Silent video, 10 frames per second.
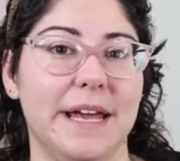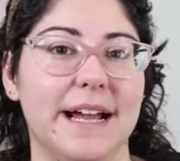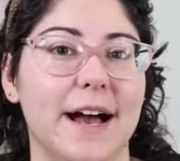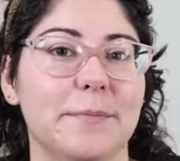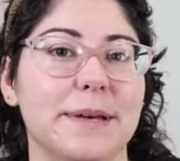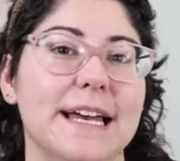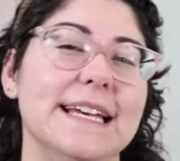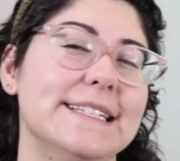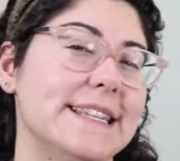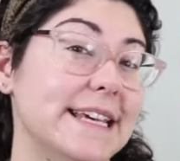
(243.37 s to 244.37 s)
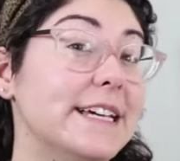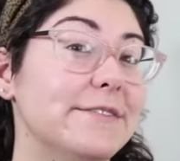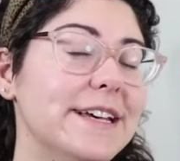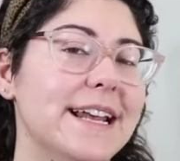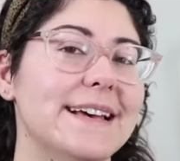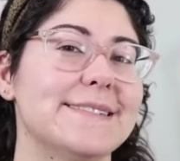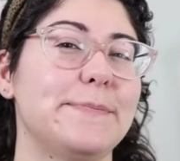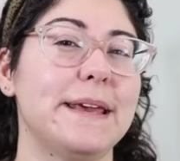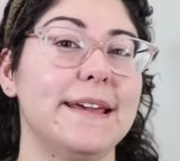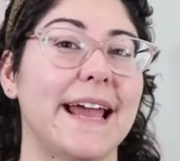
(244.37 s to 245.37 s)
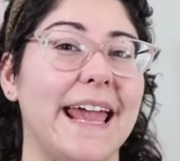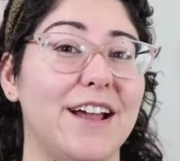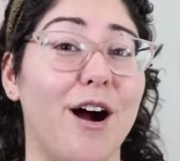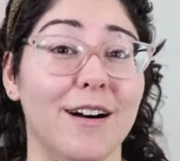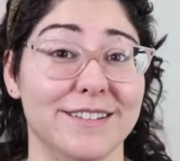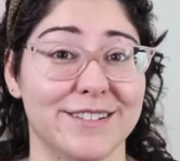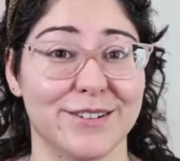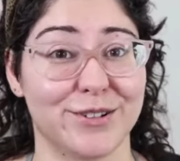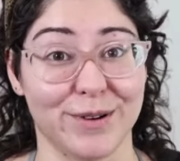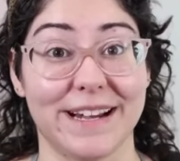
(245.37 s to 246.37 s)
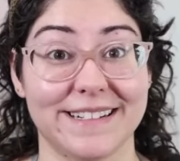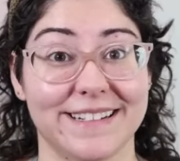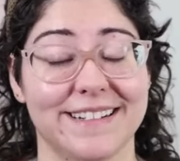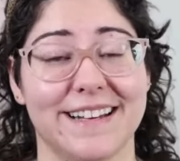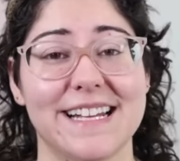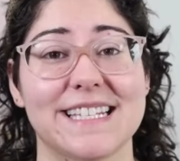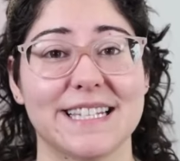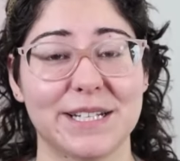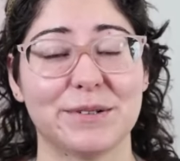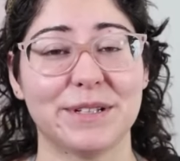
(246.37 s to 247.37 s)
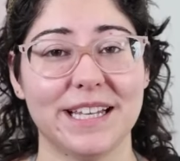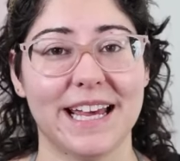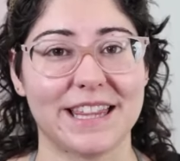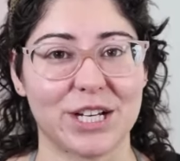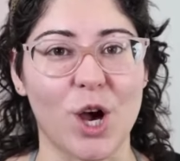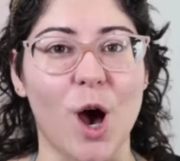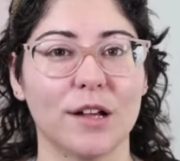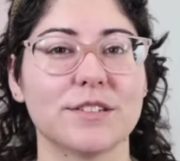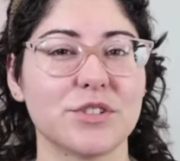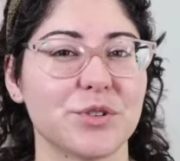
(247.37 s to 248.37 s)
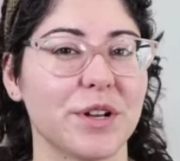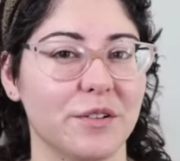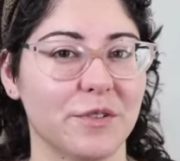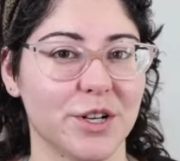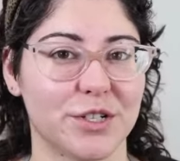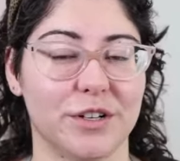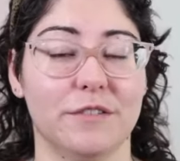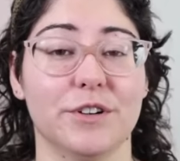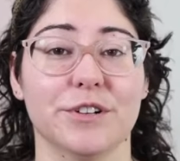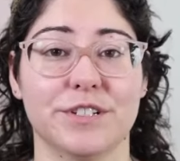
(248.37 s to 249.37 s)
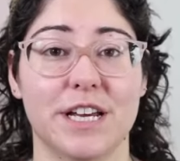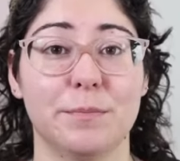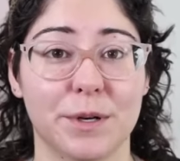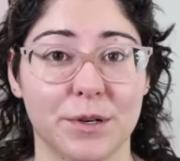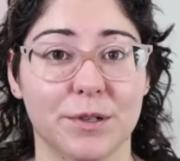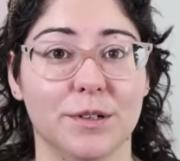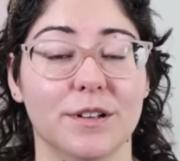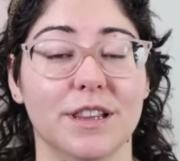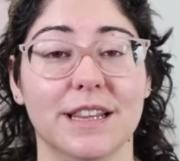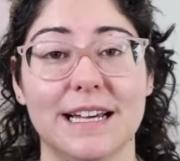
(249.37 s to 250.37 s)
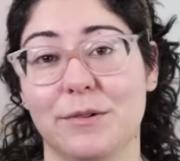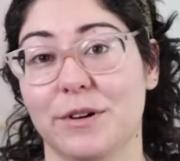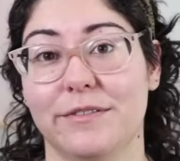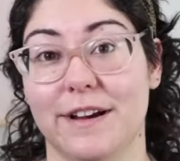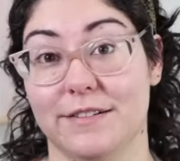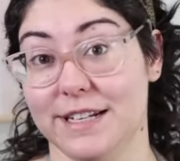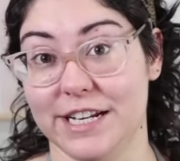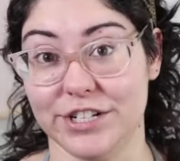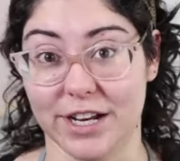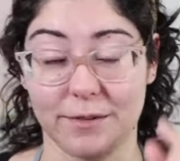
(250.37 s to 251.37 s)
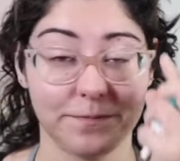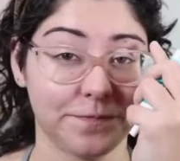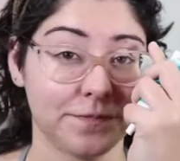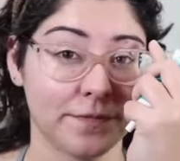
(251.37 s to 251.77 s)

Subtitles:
makeup is think of it as being a concentrate. It's literally like the concentrated version of your typical liquid foundation.